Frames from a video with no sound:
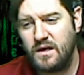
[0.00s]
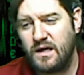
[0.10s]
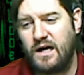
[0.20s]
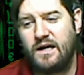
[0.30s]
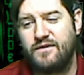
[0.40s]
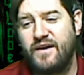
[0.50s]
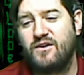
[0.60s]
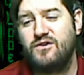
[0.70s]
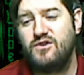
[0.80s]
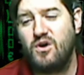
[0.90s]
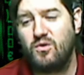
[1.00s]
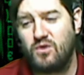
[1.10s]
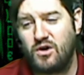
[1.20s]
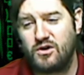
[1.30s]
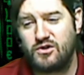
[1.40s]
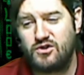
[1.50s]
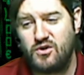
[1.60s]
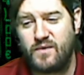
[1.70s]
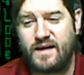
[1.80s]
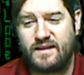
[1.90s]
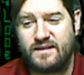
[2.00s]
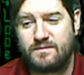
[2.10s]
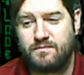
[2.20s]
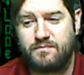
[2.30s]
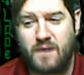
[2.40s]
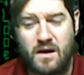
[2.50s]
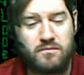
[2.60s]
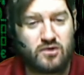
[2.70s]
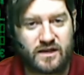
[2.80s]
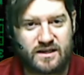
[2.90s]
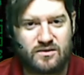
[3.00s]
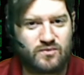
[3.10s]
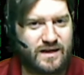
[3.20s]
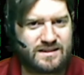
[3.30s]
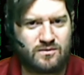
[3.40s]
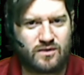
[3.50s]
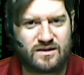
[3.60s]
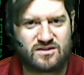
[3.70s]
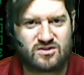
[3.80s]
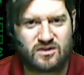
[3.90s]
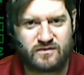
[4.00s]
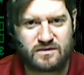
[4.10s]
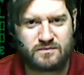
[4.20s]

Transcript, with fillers: Uh, they are no longer doing this public ransomware as a service,